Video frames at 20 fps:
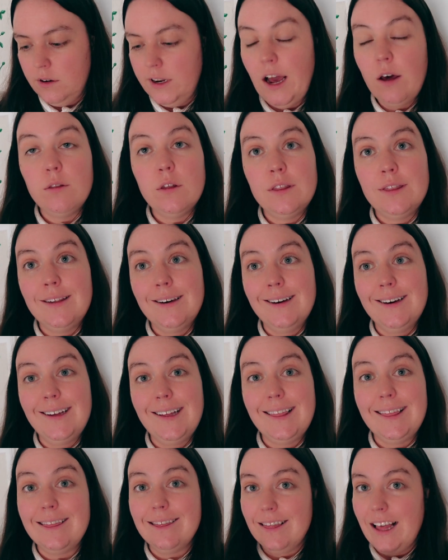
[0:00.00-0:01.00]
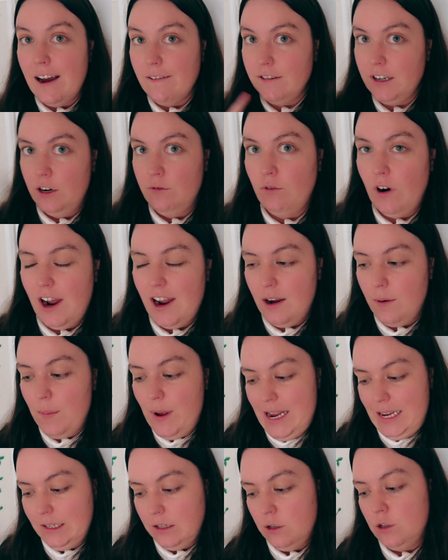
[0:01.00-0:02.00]
now that the left and right
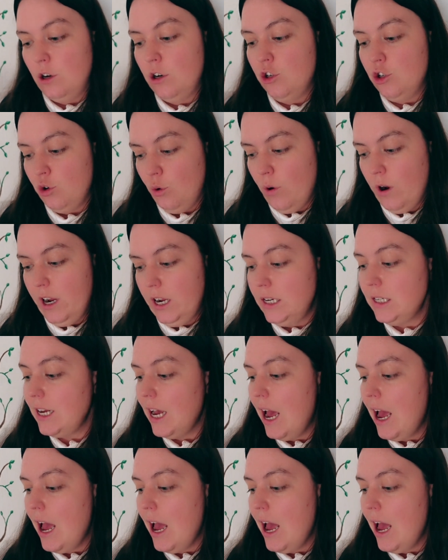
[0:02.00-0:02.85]
pieces are joined,